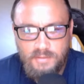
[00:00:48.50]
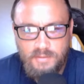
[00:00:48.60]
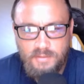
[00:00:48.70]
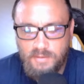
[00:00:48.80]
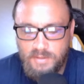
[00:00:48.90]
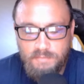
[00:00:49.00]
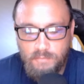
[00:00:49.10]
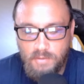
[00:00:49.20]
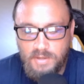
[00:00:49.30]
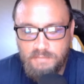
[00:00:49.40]
or
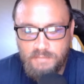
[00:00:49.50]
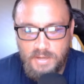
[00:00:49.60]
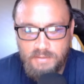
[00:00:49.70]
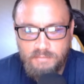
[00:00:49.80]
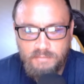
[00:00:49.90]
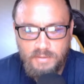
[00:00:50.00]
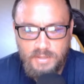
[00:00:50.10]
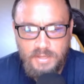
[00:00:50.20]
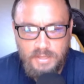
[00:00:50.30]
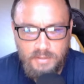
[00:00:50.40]
e4, e5,
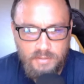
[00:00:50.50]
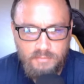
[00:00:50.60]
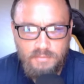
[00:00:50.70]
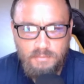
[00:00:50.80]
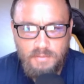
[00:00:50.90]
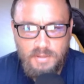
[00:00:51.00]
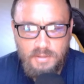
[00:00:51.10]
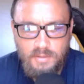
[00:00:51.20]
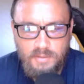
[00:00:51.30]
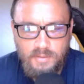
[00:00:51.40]
knight c3,
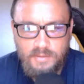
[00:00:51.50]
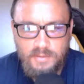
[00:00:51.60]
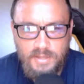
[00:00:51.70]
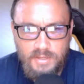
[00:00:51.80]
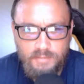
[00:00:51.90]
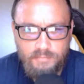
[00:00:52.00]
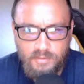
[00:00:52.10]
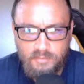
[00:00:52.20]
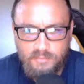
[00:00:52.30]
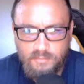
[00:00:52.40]
and then knight
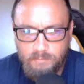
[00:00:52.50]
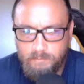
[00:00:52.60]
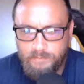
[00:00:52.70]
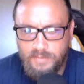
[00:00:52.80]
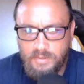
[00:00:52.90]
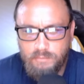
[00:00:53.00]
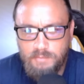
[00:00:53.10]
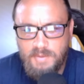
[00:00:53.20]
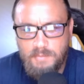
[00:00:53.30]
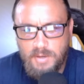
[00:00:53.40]
f6. And then
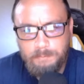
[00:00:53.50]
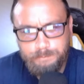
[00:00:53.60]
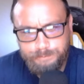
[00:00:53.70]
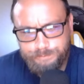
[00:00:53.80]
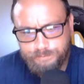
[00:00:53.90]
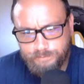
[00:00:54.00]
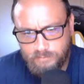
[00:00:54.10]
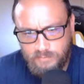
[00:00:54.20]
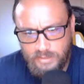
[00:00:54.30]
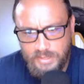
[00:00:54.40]
remember,
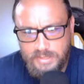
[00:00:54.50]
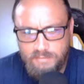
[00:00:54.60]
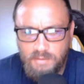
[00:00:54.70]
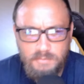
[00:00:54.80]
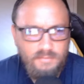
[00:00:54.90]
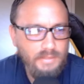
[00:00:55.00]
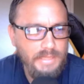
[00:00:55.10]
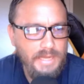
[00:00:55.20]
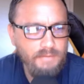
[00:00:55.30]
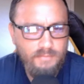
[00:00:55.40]
anytime you see
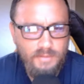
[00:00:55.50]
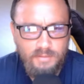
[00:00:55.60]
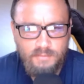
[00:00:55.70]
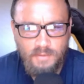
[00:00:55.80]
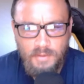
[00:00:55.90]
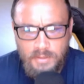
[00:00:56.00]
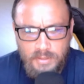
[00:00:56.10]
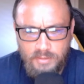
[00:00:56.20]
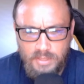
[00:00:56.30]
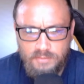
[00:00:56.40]
knight f6,
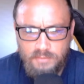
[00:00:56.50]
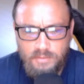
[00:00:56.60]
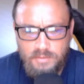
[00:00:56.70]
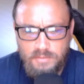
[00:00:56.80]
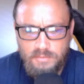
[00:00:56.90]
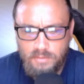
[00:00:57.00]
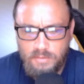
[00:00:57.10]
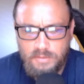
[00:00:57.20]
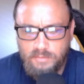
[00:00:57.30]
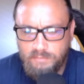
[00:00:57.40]
that's your cue to
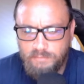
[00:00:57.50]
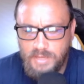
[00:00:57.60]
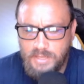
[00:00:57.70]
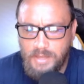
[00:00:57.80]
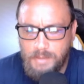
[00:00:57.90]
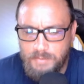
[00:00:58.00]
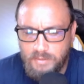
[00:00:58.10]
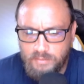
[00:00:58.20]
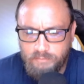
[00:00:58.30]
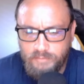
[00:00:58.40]
go into the Vienna Gambit.
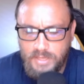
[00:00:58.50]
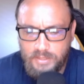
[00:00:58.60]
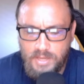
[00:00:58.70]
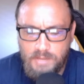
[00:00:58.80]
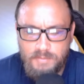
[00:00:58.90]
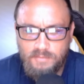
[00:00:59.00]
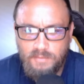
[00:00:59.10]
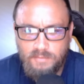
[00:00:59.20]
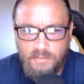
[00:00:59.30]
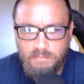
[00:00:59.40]
And the Vienna Gambit
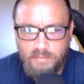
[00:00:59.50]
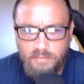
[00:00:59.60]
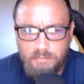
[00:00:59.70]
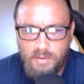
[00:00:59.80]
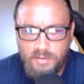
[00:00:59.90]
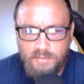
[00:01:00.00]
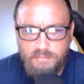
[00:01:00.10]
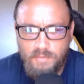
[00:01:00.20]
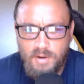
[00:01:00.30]
starts off with pawn f4.